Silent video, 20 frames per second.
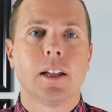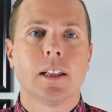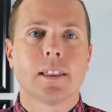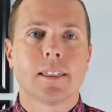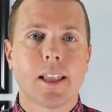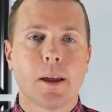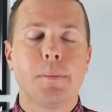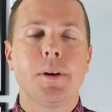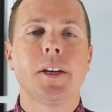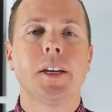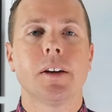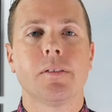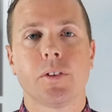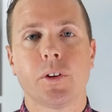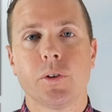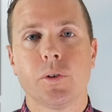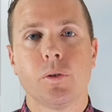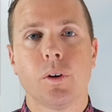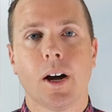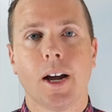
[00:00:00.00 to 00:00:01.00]
Let me give
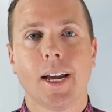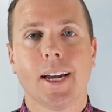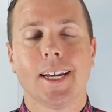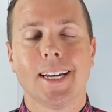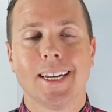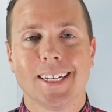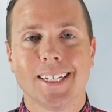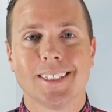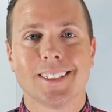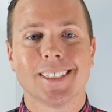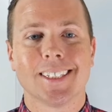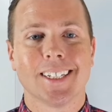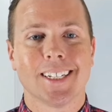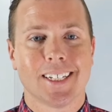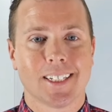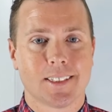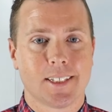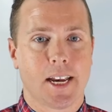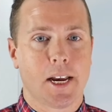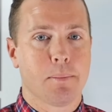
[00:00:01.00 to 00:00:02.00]
you an easy
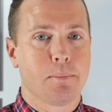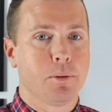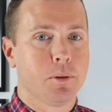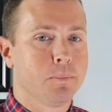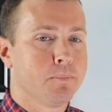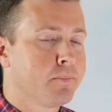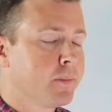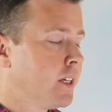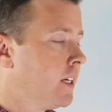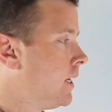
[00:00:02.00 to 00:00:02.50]
example.